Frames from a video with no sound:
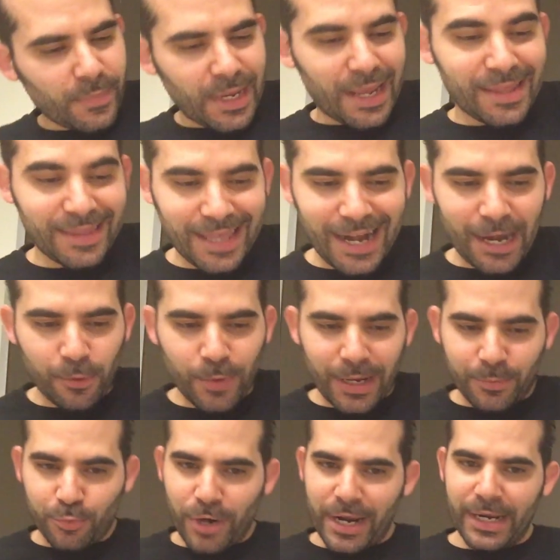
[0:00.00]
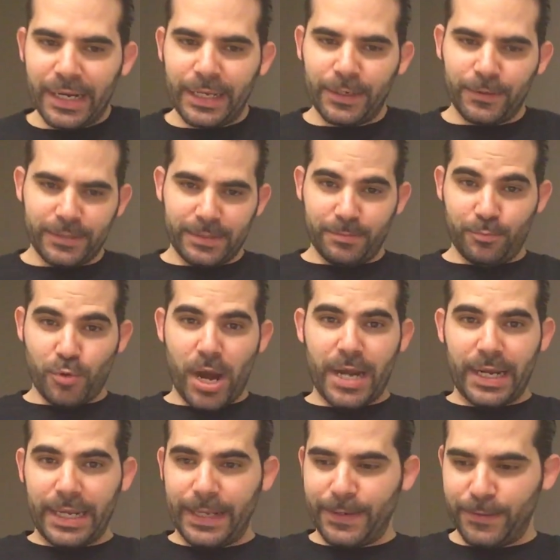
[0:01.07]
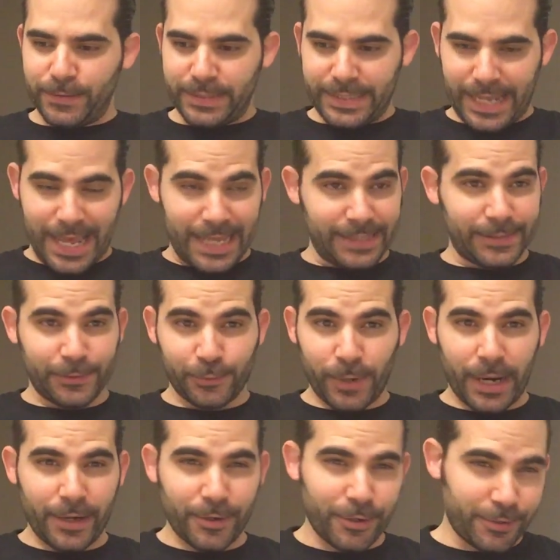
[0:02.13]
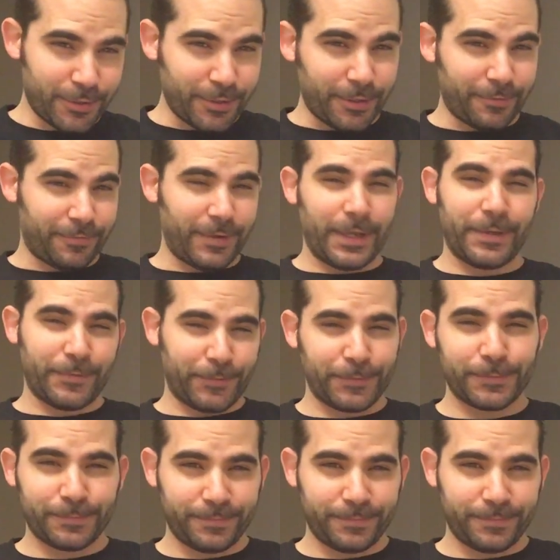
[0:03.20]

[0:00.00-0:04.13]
And then I read Bright Needles, and Bright Needles is a right hook to the face.